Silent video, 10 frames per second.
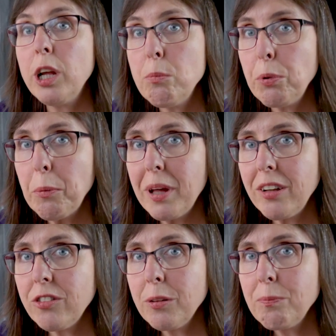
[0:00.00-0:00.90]

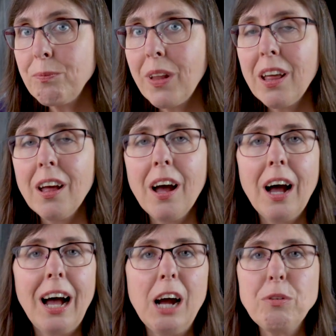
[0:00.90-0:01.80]
implement.
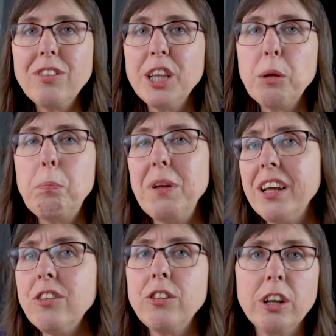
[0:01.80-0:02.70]
I would say the
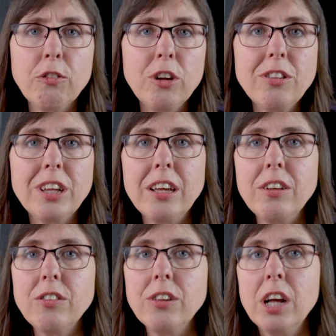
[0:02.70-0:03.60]
biggest difference
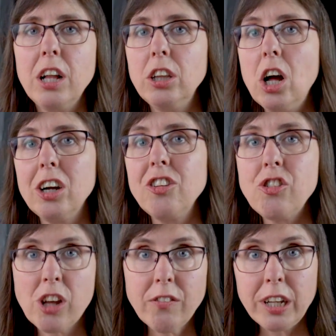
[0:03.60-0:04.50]
is
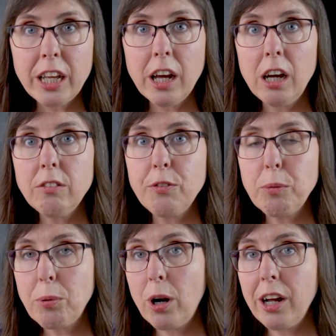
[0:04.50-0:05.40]
longevity of
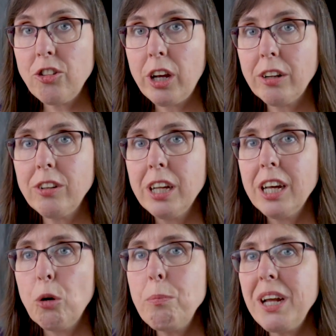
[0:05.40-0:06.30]
the project,
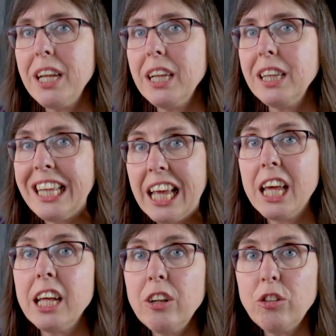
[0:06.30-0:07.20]
meaning the
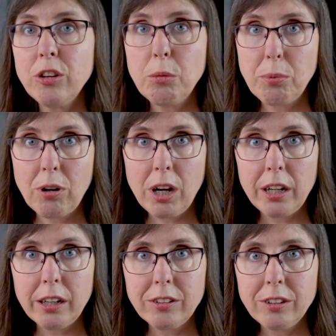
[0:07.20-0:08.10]
end
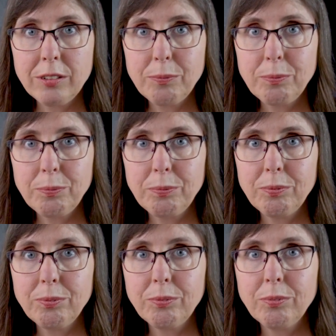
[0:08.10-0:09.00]
product.
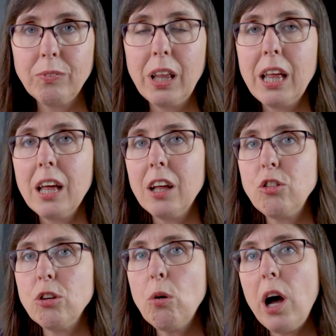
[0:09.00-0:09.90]

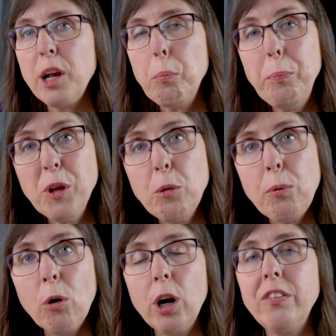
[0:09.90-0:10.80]
So on a
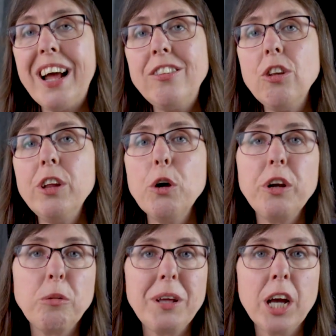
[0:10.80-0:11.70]
billboard, that's only
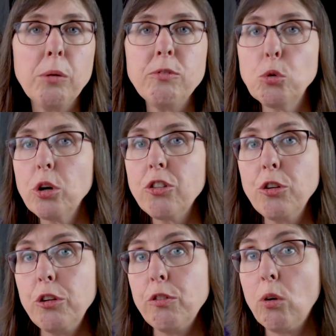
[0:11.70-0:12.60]
going to be up for
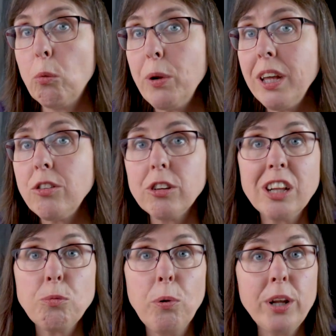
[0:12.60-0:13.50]
2 to 4 weeks, so
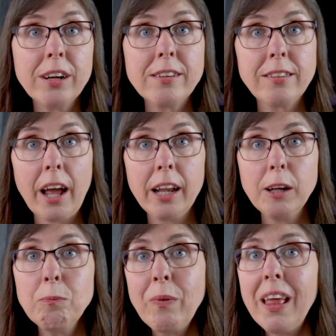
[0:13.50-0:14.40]
that's pretty
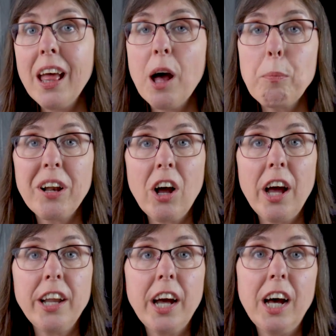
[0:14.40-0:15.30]
exciting. But
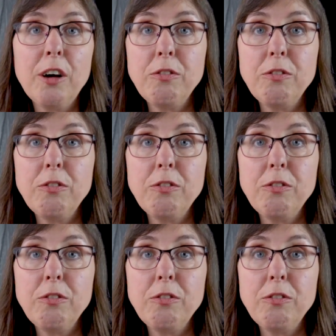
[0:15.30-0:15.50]
on a